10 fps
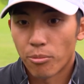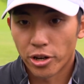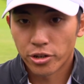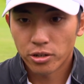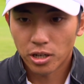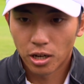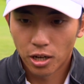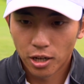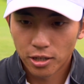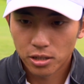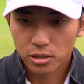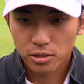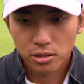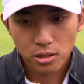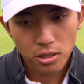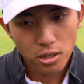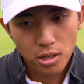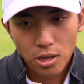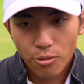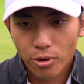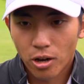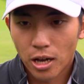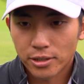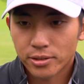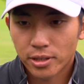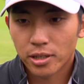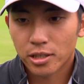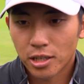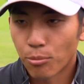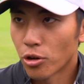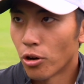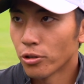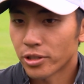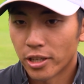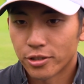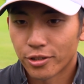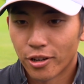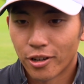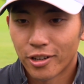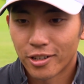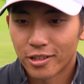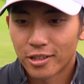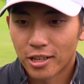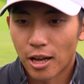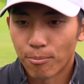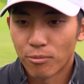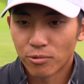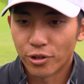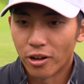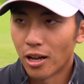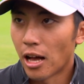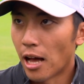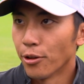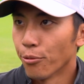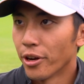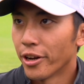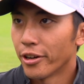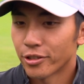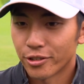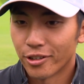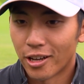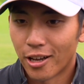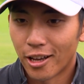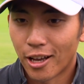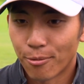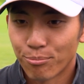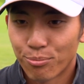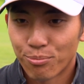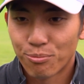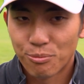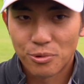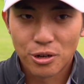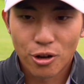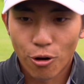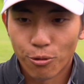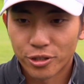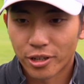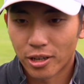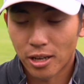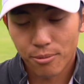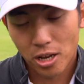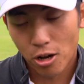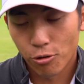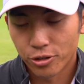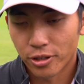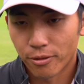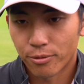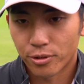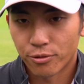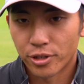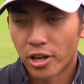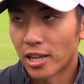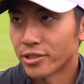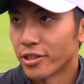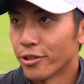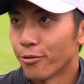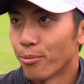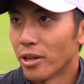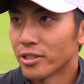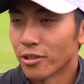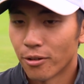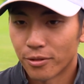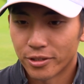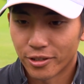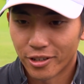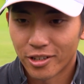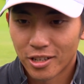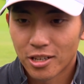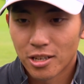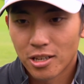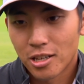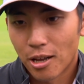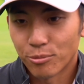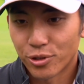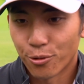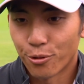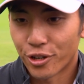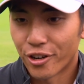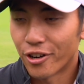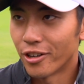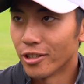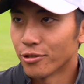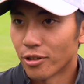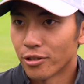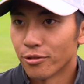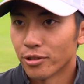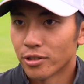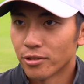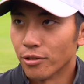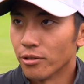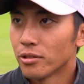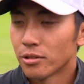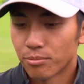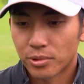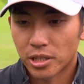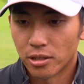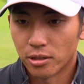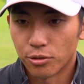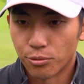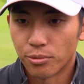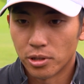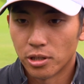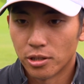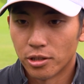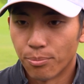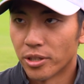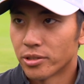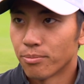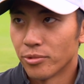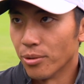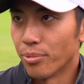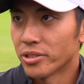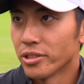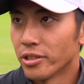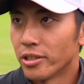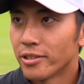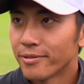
My year, uh, well, I set a couple goals and so I'm you know on the way there. So I I'm always a, I mean I always have a really high standard for myself as a I'm still working hard and trying to you know get a the best you know best year